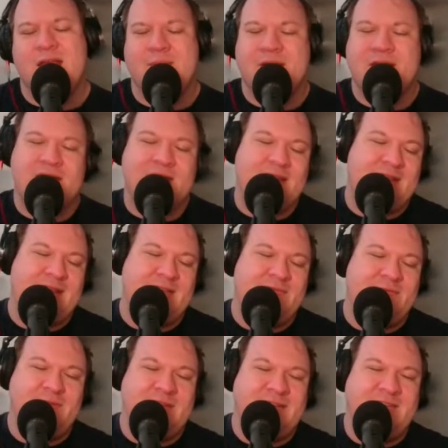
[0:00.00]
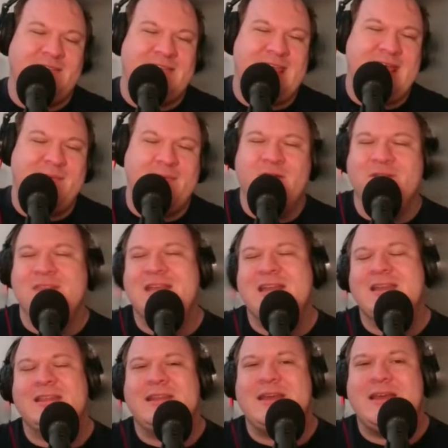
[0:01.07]
I mean, it's really just a cameo at
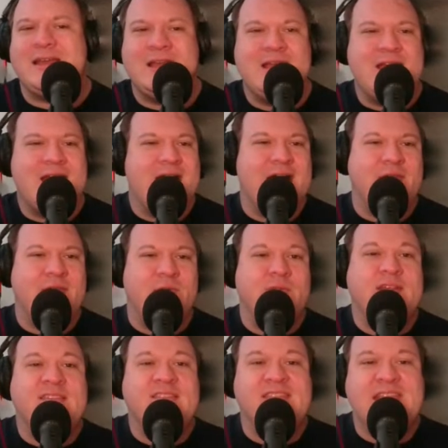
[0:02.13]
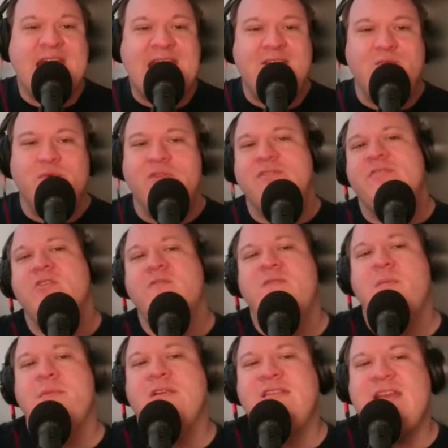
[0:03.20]
the end of the day. The release date was
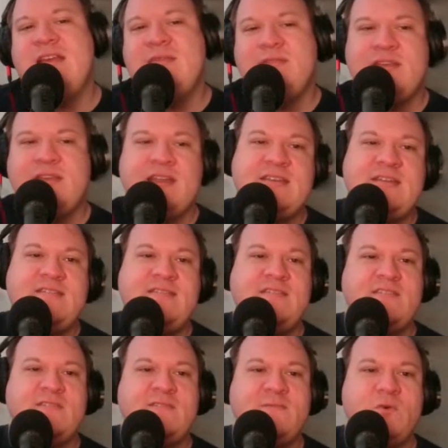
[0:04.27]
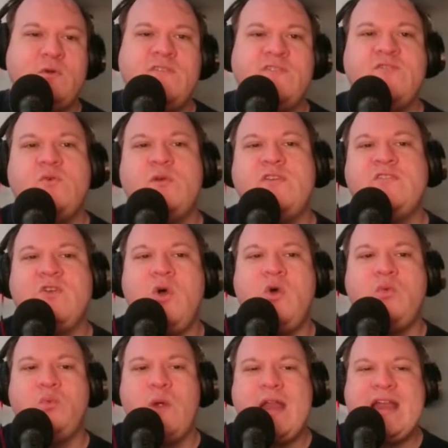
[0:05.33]
November 10th, 1964. The story is
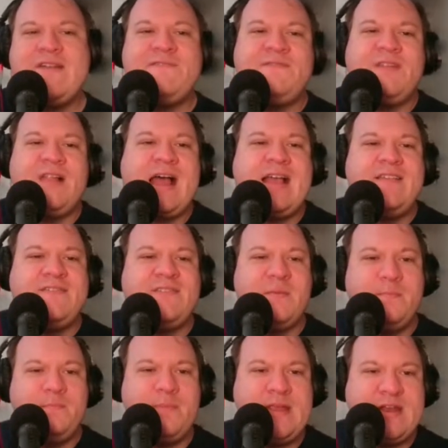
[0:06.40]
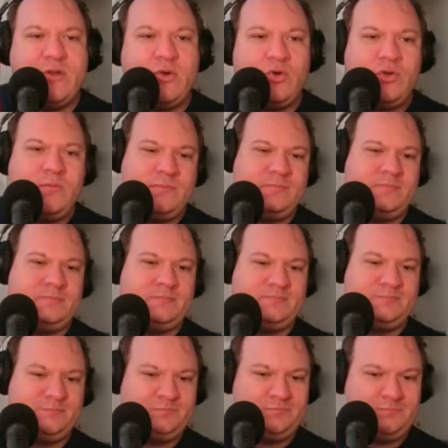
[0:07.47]
called Where Flies the Beetle?
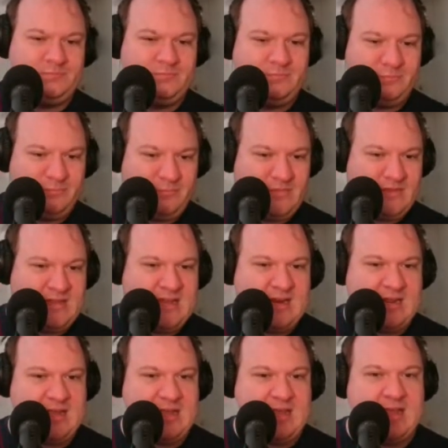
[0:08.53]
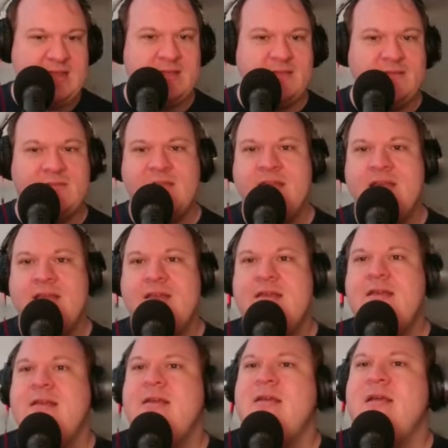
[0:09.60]
It is
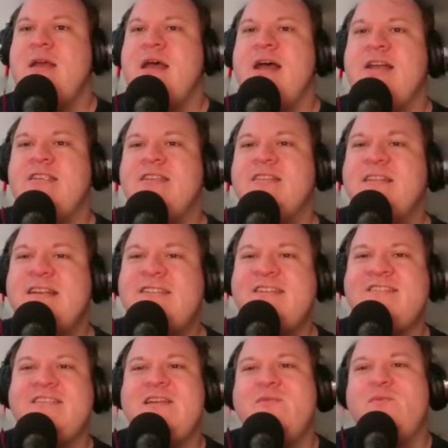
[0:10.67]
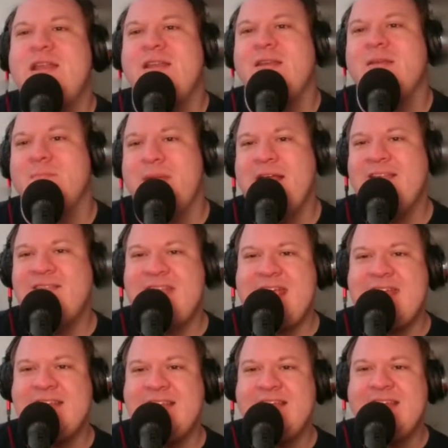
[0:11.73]
deliciously written by
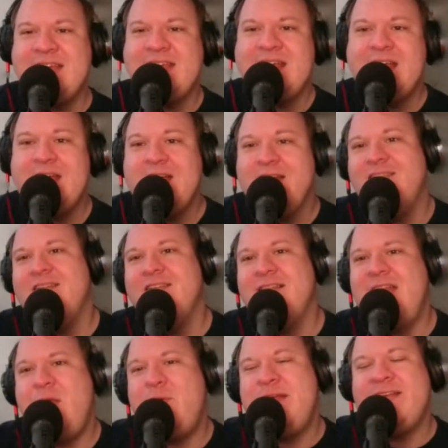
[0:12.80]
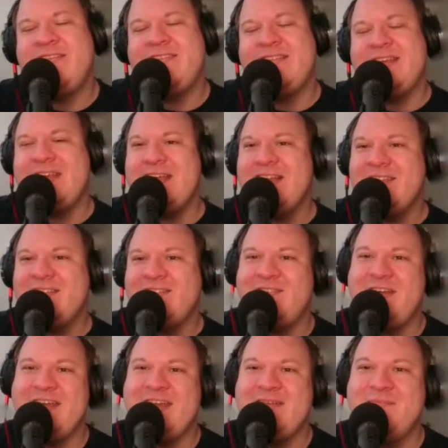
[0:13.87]
Stan Lee, deliriously
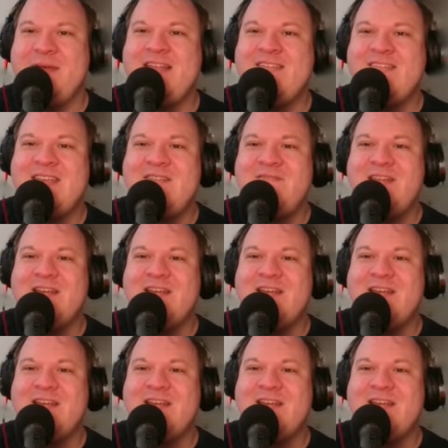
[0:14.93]
illustrated by Steve